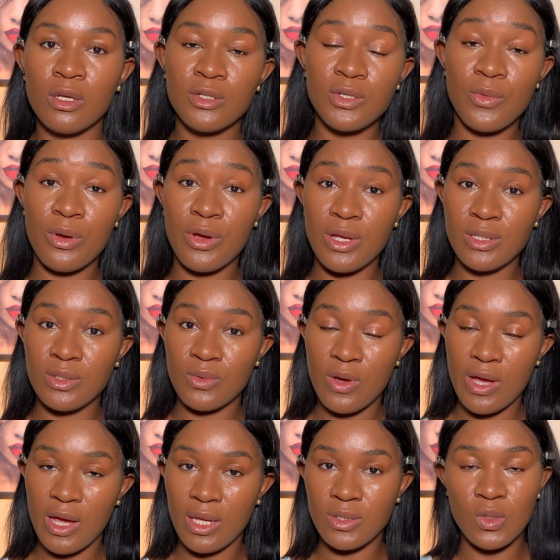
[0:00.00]
so we're going to go
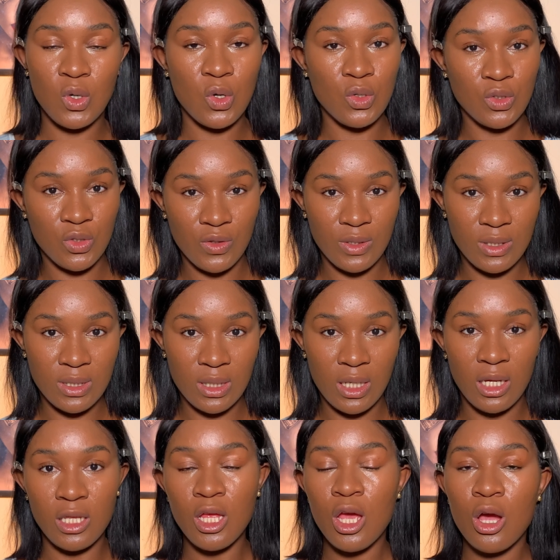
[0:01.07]
ahead to contour the
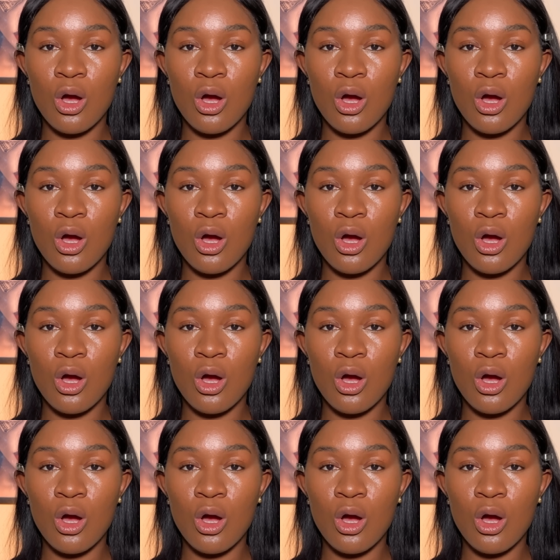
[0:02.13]
skin.